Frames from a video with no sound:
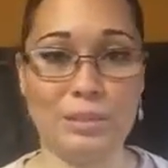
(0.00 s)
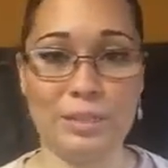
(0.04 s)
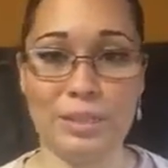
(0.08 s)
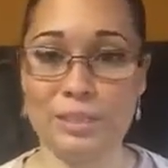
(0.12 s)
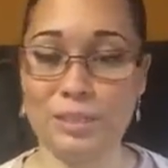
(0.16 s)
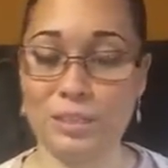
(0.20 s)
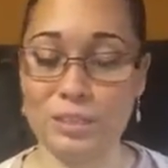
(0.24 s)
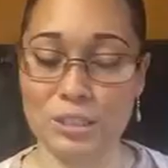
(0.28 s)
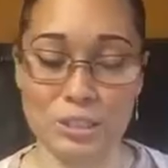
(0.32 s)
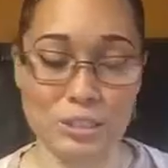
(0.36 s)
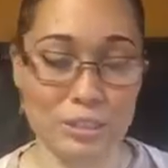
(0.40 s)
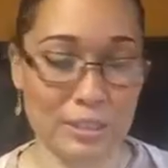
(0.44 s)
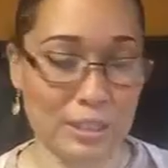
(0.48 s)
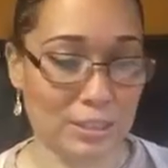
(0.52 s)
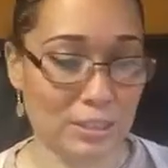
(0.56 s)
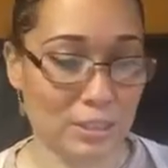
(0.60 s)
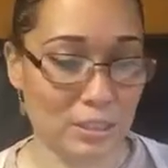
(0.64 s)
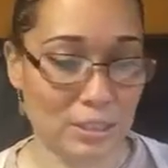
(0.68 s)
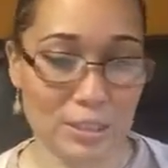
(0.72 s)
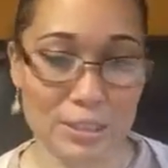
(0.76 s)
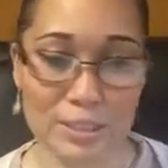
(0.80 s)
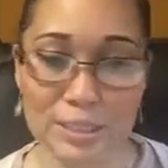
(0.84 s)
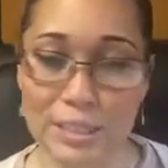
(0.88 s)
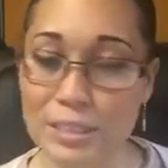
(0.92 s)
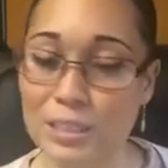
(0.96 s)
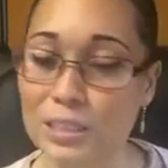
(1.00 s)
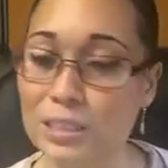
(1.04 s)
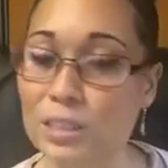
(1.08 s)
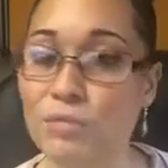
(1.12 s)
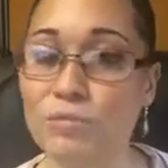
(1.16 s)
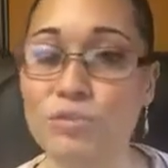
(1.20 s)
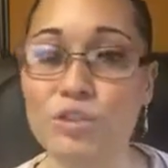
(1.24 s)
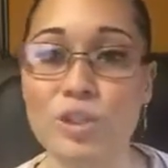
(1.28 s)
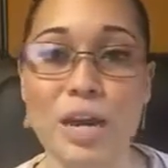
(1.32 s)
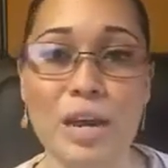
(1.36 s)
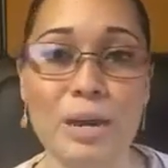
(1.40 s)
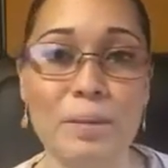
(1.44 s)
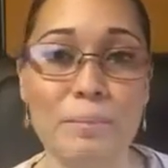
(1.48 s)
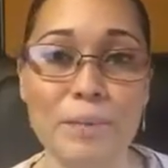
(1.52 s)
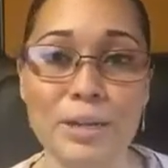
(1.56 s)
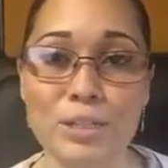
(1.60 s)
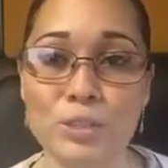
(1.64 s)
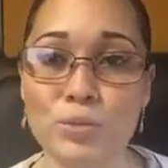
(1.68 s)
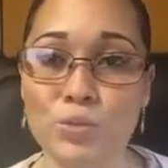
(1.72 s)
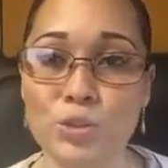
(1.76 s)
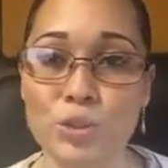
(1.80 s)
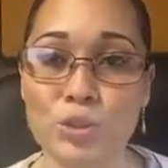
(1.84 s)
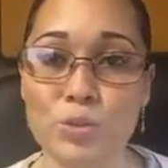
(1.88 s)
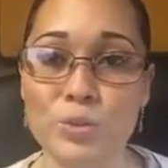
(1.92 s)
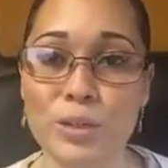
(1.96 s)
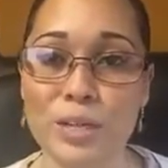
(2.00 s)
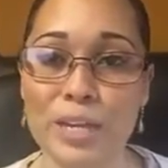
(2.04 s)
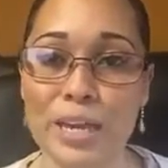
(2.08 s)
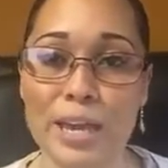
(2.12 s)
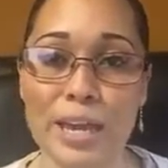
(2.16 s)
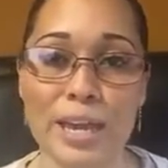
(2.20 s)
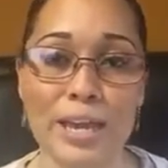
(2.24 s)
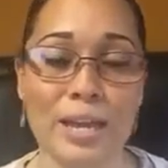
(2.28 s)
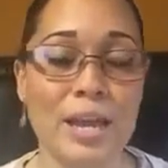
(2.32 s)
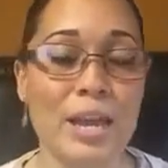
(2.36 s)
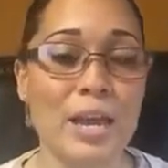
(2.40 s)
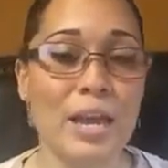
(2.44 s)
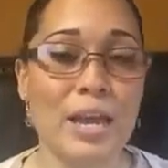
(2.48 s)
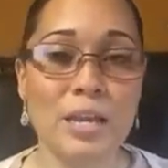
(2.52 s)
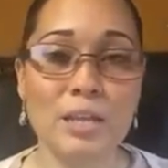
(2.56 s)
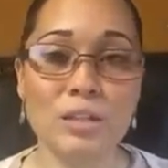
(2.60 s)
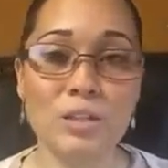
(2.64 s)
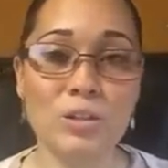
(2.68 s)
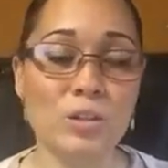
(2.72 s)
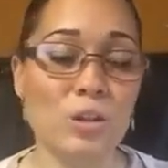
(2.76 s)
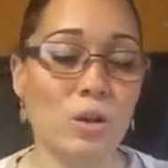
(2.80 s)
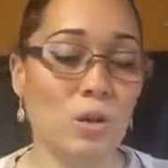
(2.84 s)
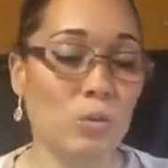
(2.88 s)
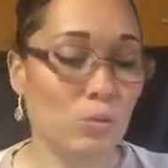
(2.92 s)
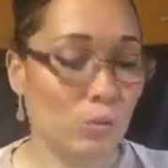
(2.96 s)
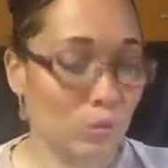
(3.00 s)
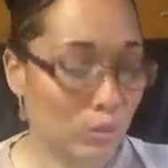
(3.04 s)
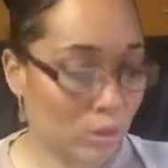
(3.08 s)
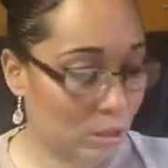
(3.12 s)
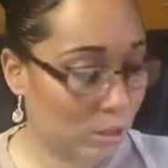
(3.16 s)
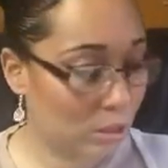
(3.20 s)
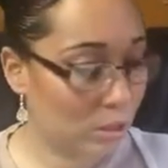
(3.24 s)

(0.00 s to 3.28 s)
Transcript: that's just that's just that stuff trying to mess with you again you know